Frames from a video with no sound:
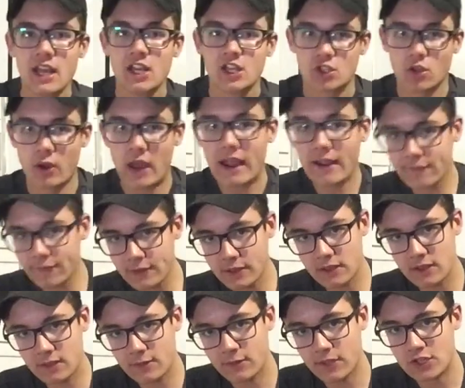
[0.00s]
So half of
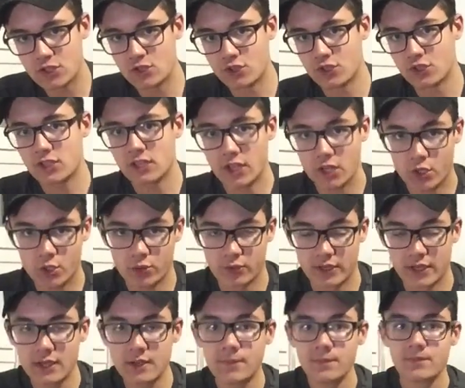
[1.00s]
the Avengers
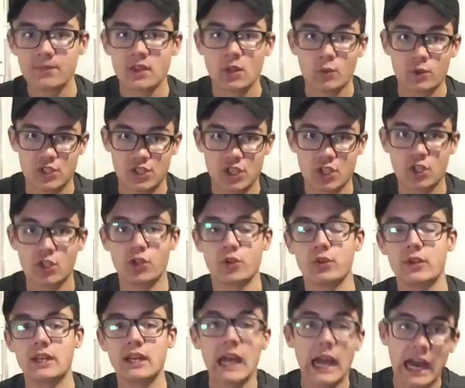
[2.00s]
agreed, which
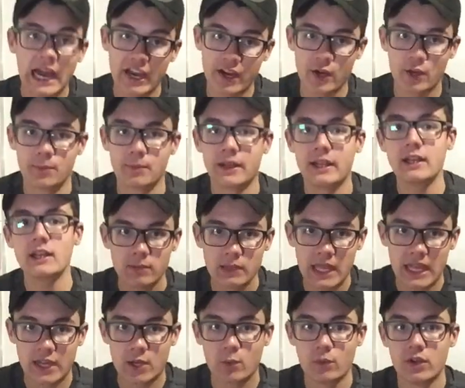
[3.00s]
included Iron Man,
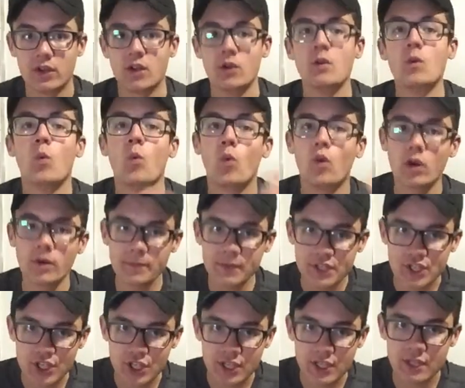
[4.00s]
Black Widow, War
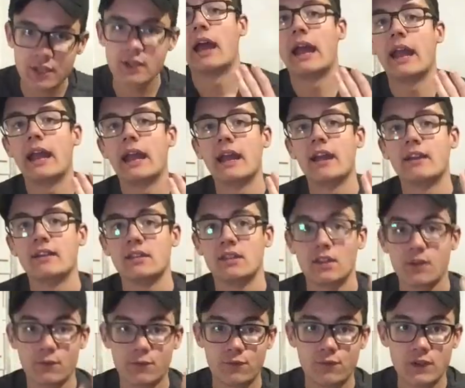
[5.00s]
Machine,
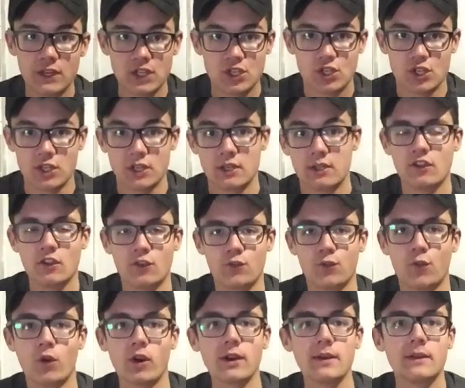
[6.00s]
and the Vision. Those
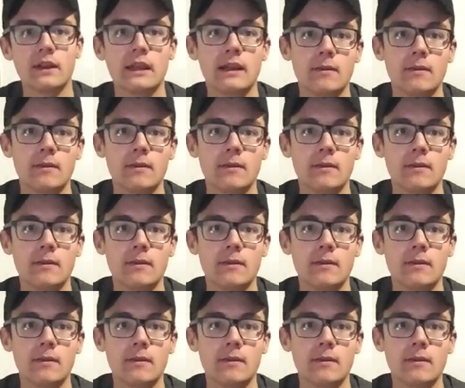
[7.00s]
4.